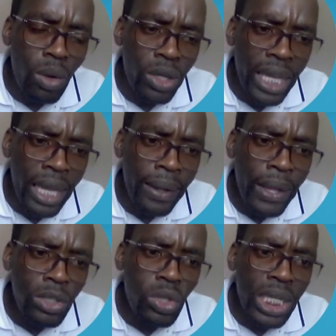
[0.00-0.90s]
Okay,
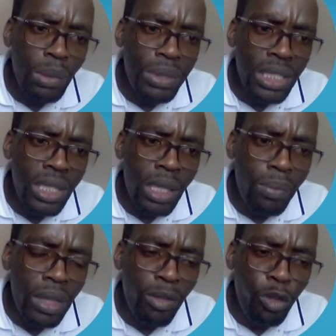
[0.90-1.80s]
so it means
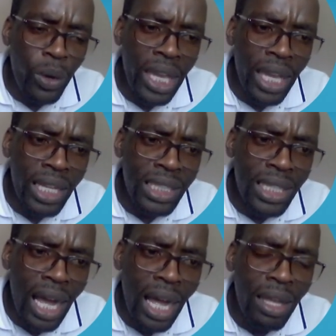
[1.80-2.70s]
if
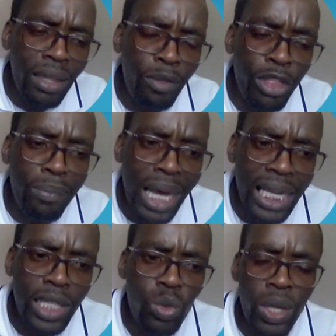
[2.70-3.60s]
the
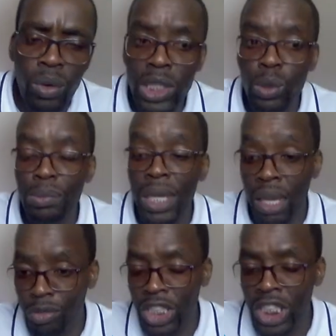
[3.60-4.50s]
markets were going to be
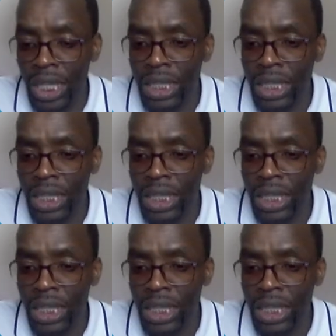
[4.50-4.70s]
efficient,